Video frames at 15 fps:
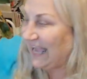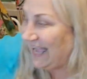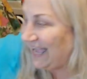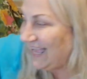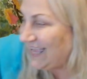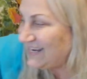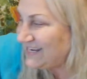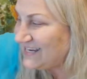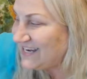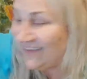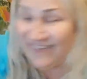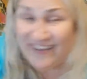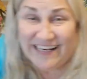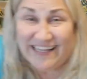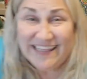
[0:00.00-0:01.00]
I didn't
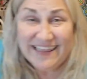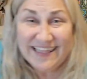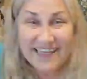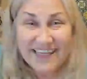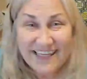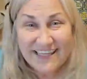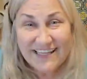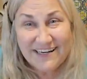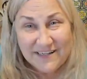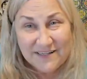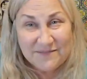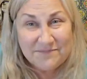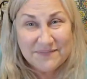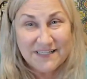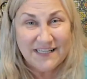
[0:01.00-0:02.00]
have anything in
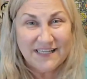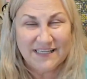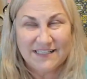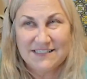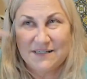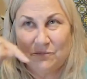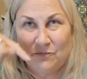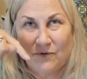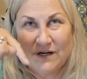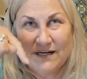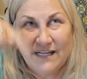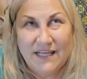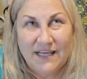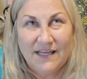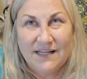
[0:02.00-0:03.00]
them except one
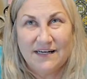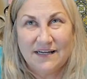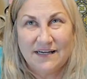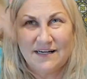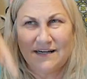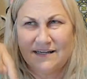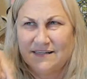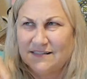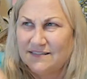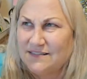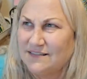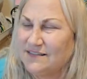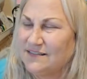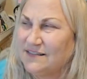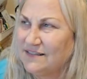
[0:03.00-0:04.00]
had uh,
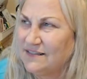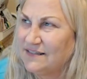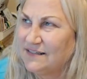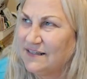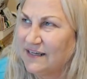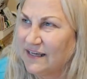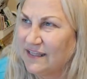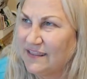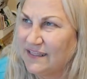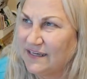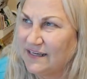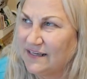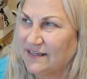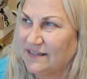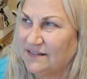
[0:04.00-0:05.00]
I think
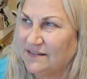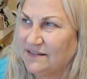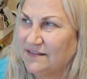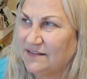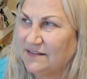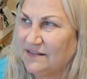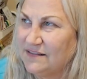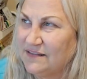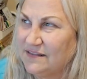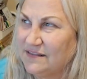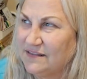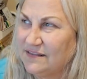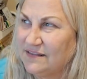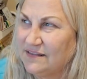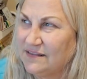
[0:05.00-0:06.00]
a
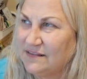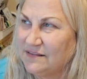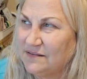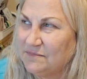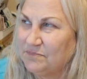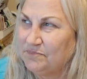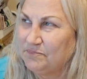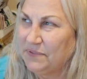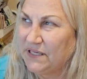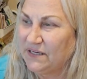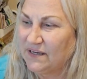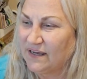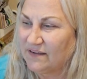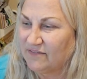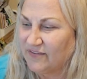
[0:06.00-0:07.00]

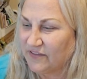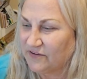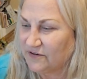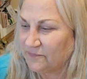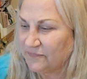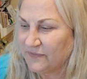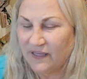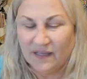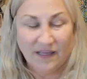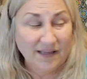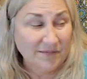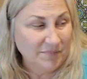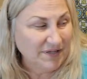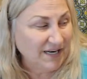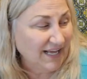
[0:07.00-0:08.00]
peacock feather,
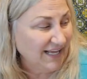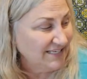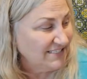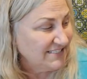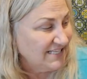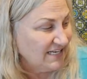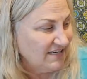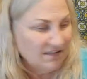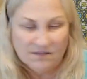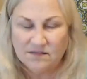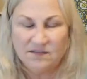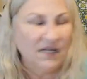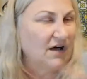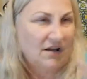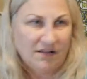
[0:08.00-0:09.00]
but I just had
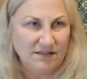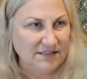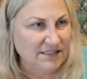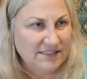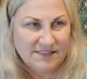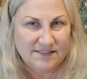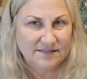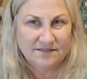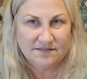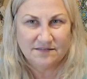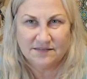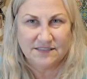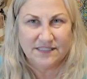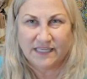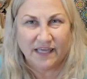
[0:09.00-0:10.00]
all these
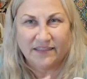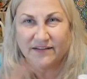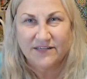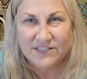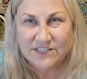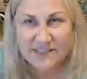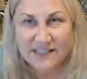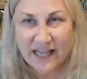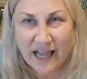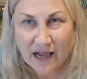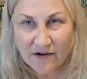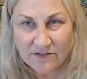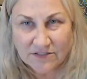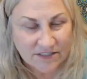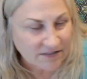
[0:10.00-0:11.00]
together just
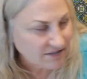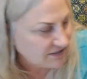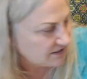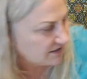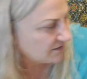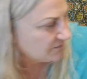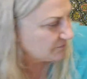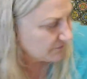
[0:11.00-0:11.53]
out, you know.